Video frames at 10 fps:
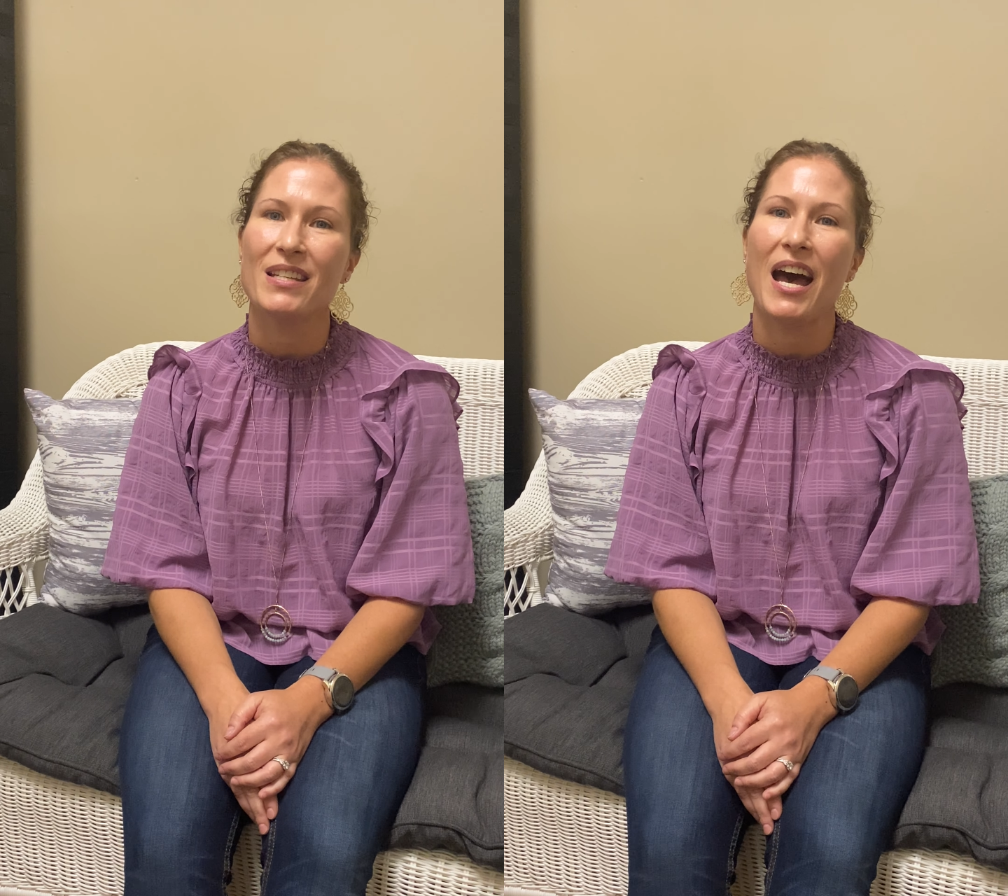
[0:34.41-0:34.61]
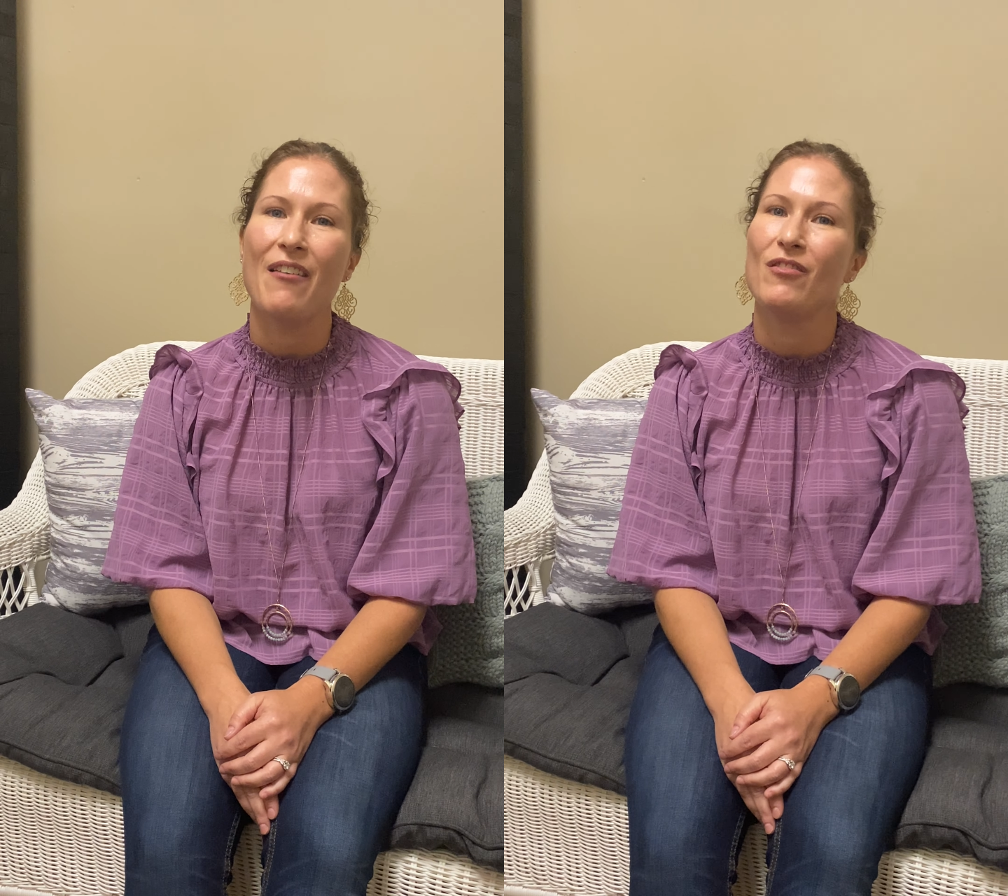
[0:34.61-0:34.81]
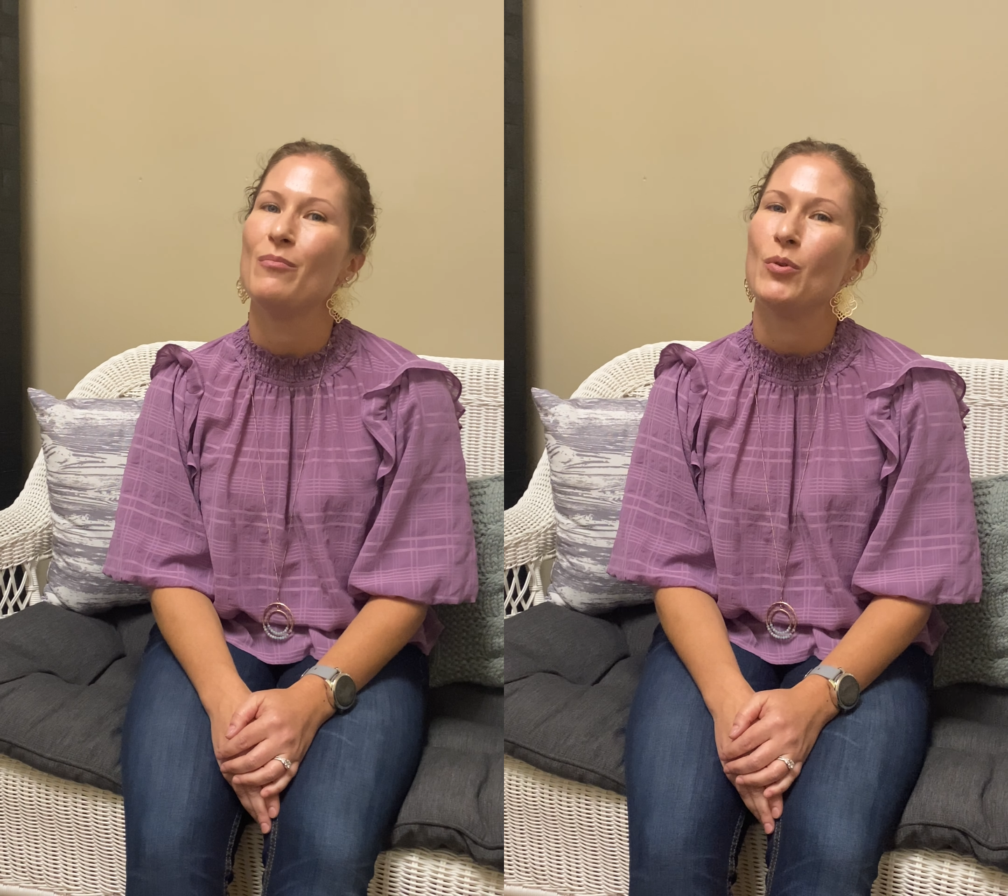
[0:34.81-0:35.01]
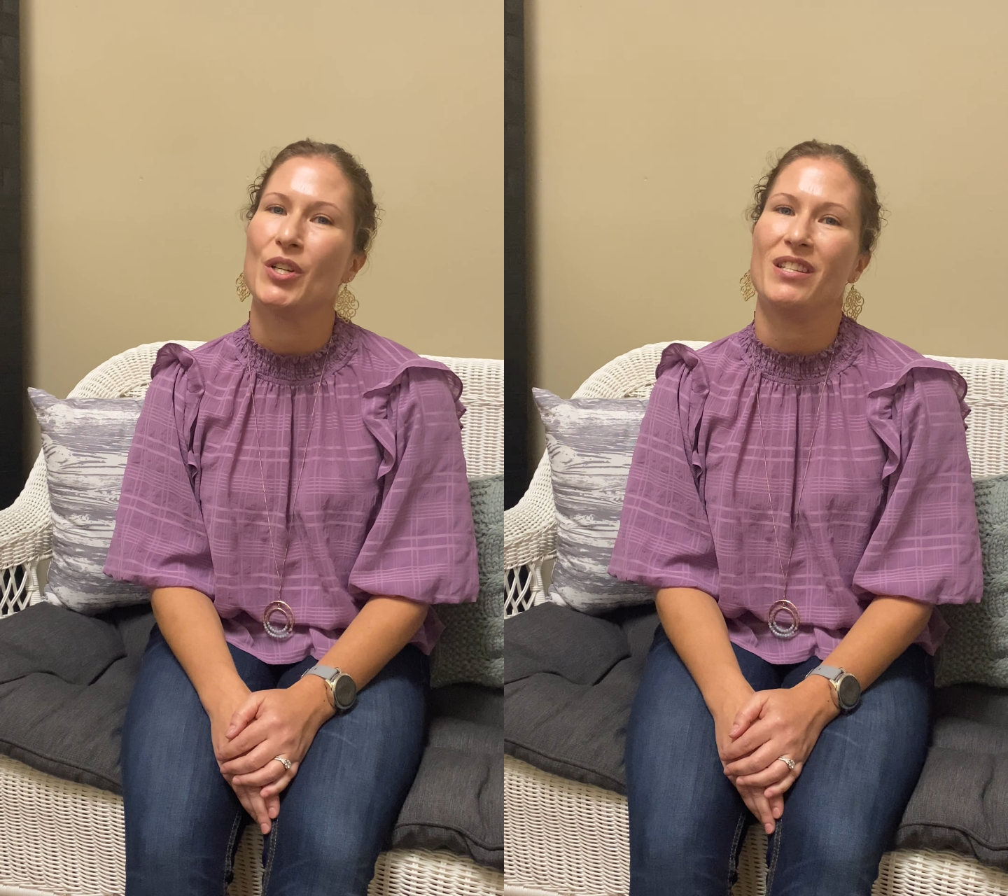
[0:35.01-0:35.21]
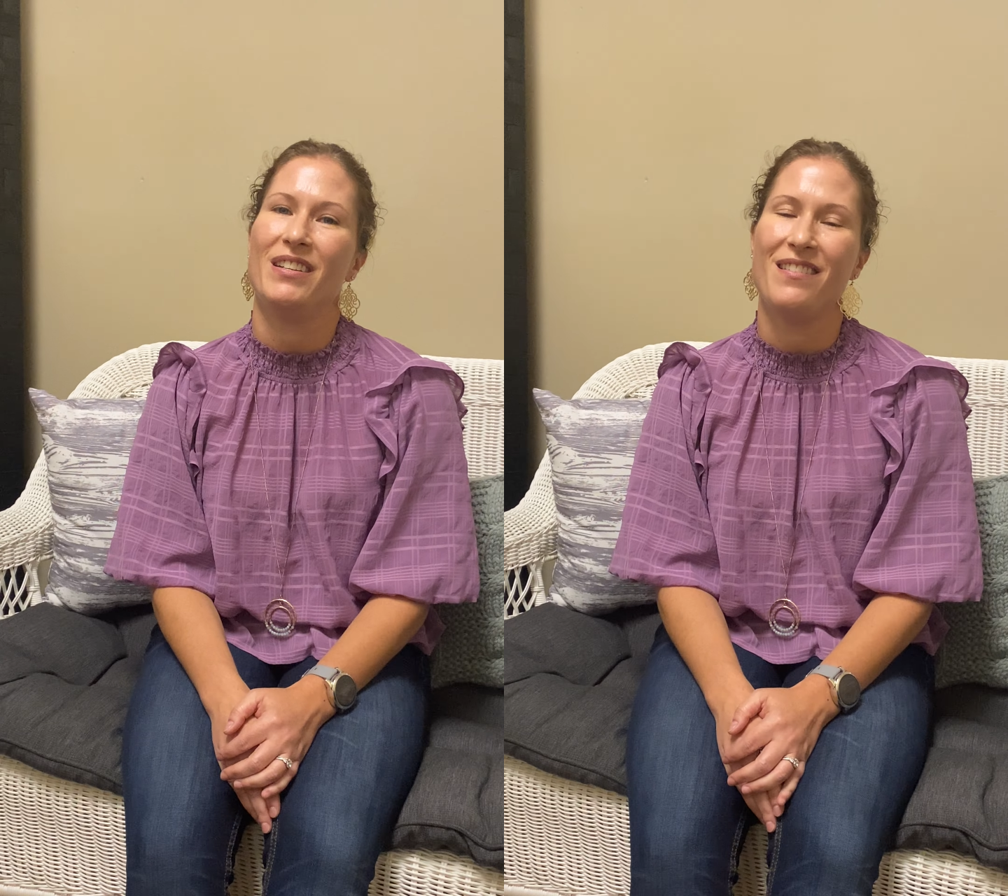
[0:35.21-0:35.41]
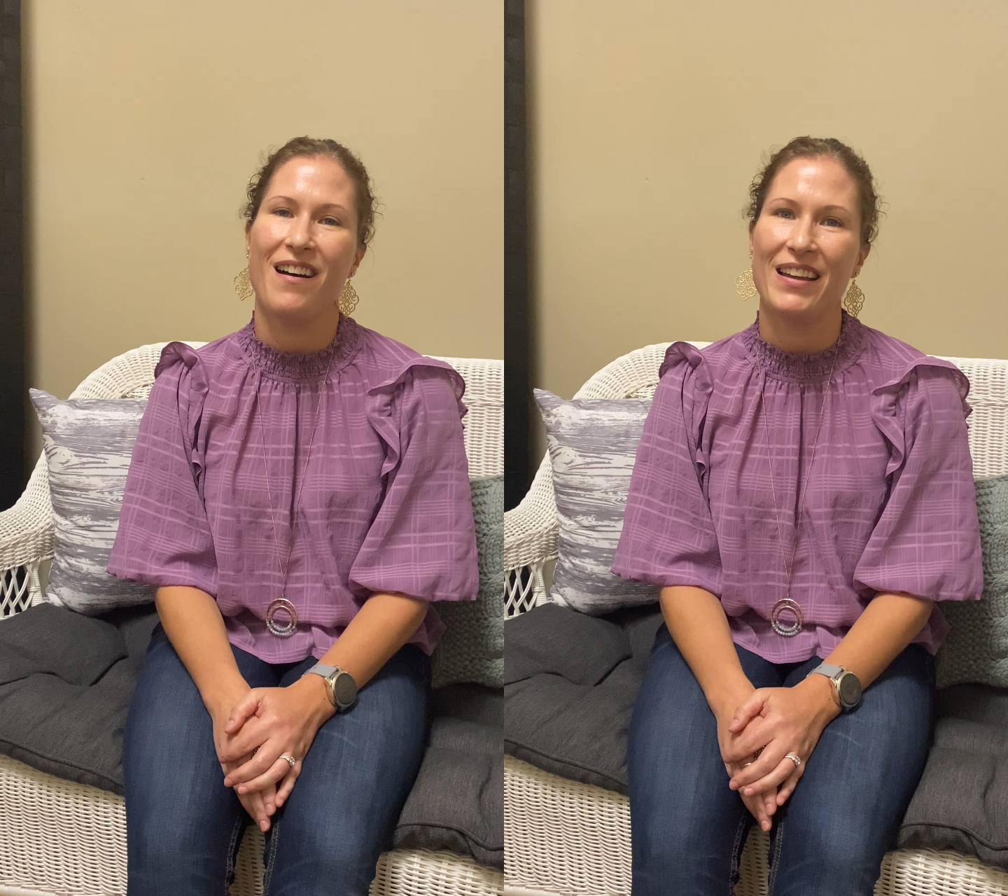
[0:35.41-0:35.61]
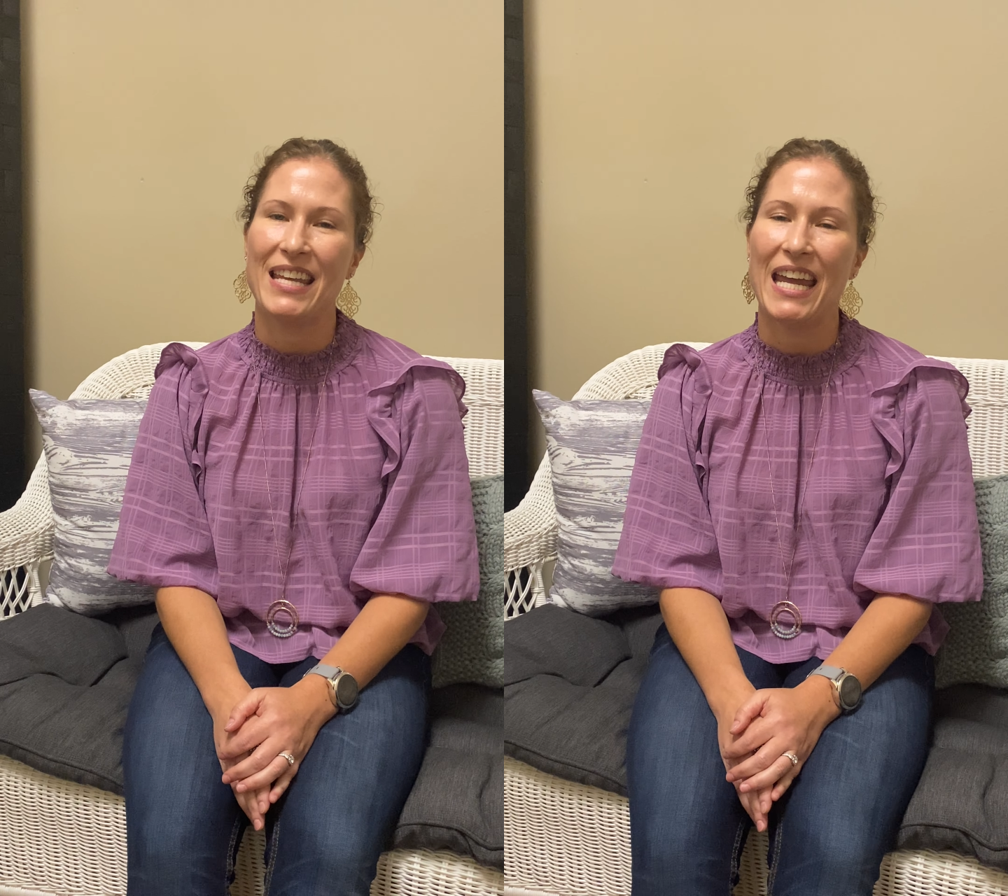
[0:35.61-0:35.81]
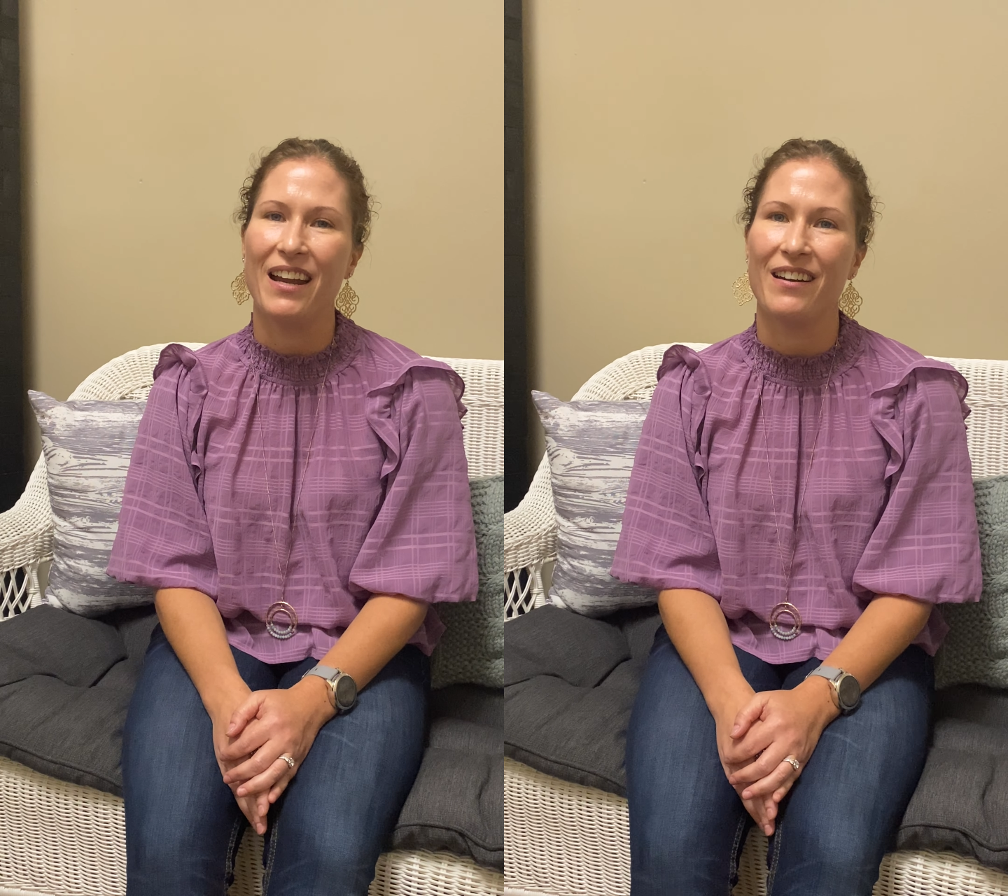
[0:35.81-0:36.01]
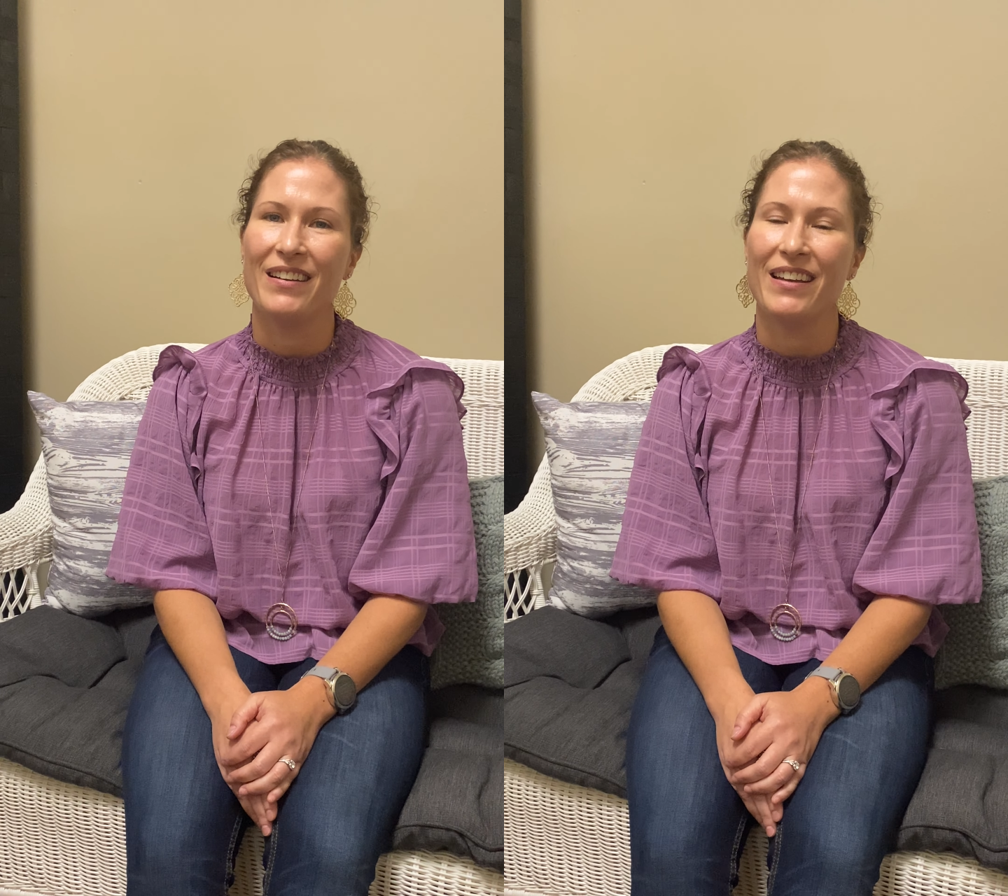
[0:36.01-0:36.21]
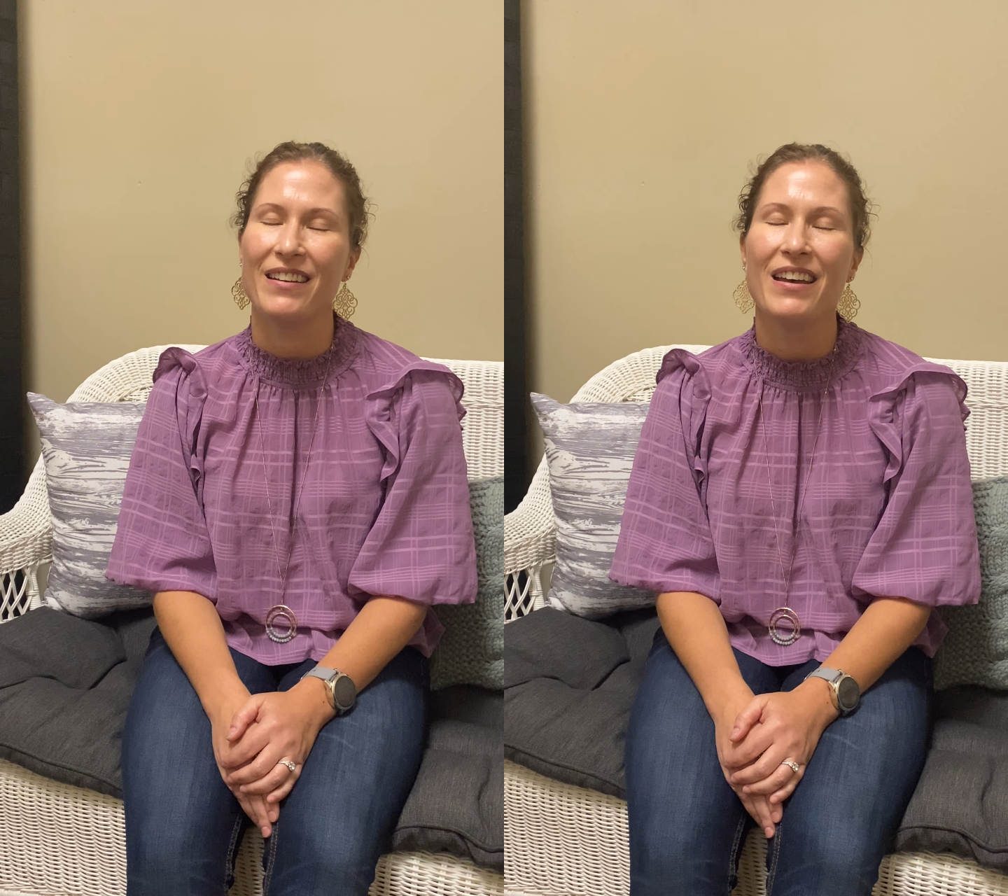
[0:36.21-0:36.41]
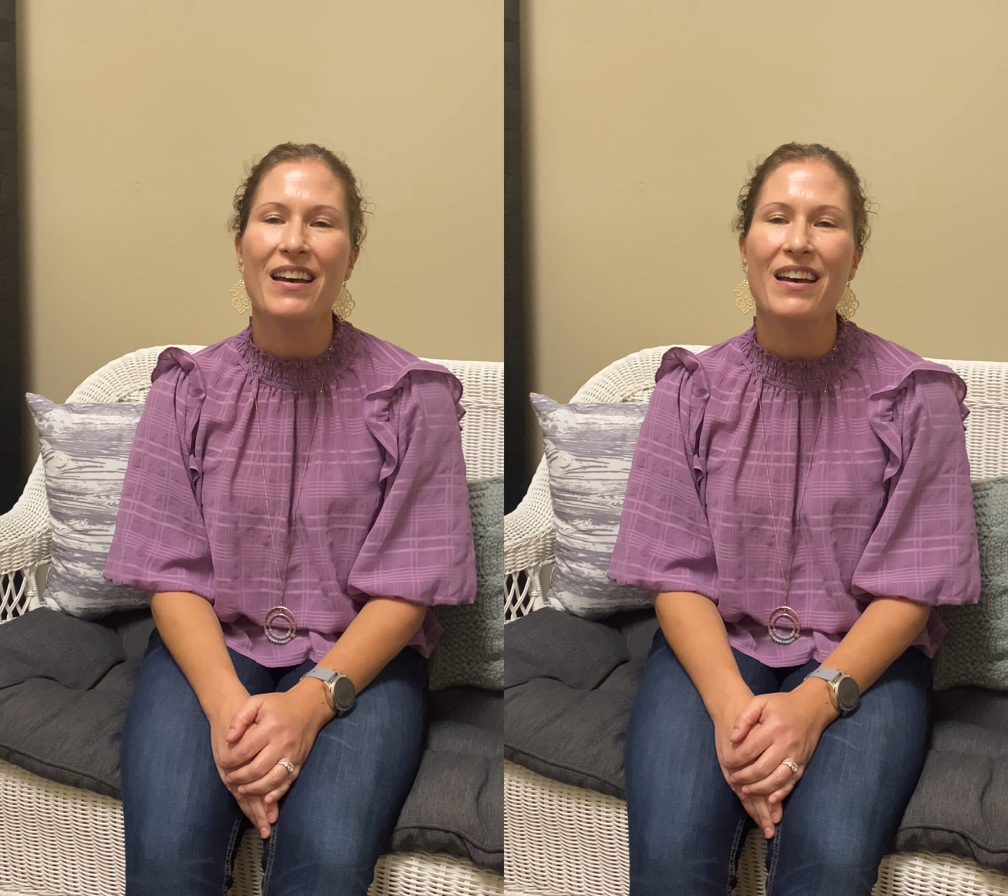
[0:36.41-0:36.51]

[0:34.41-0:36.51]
to have an abortion and not carry. And